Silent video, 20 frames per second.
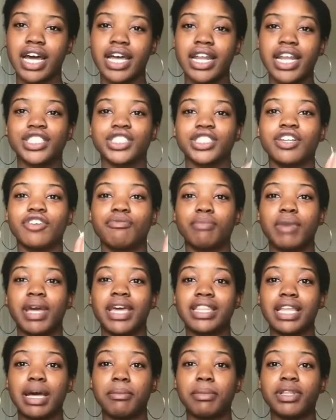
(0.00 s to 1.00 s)
I should have made
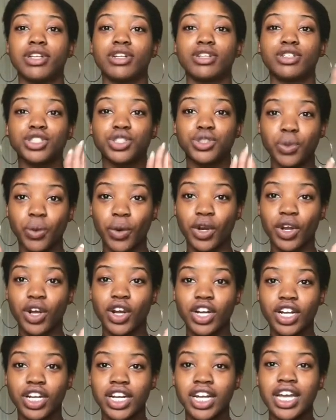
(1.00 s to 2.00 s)
them a little shorter.